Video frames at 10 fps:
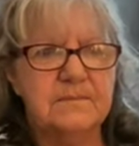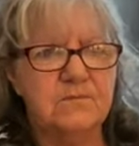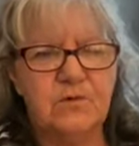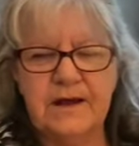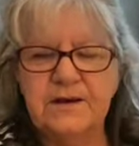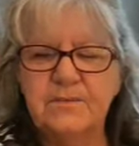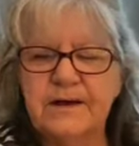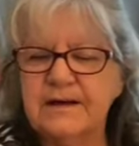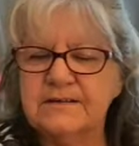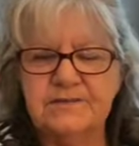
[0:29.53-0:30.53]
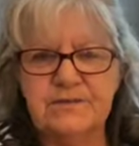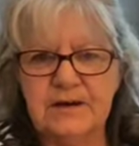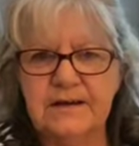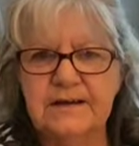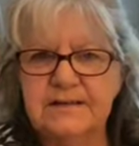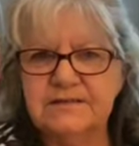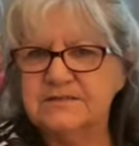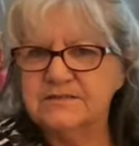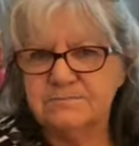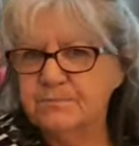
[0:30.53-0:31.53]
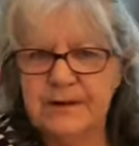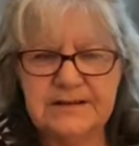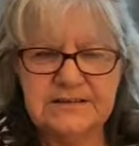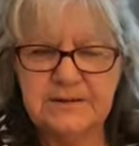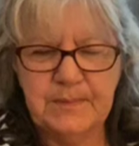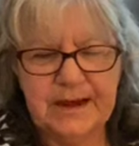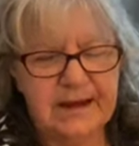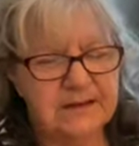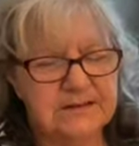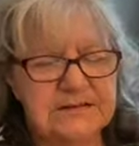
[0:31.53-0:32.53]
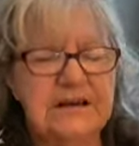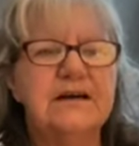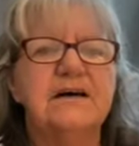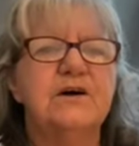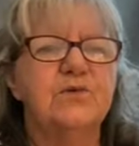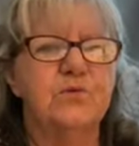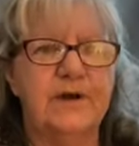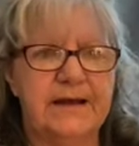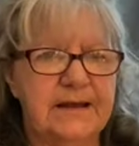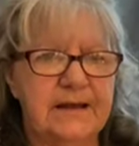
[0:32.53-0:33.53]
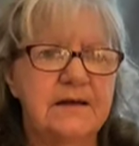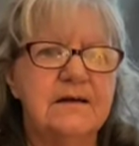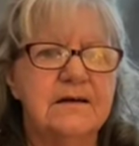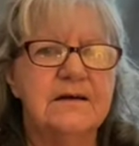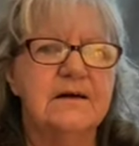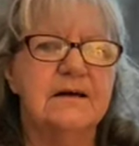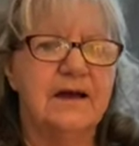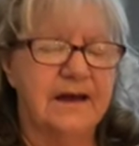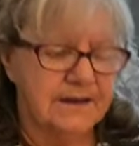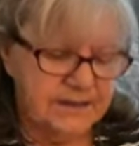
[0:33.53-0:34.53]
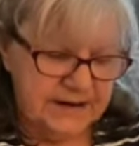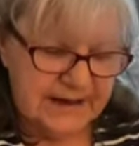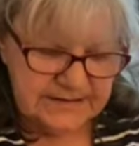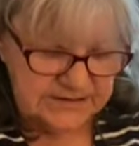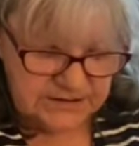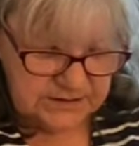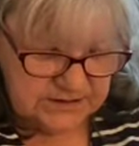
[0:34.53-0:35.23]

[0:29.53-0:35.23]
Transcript: random act of kindness blessing bags ready. I got the last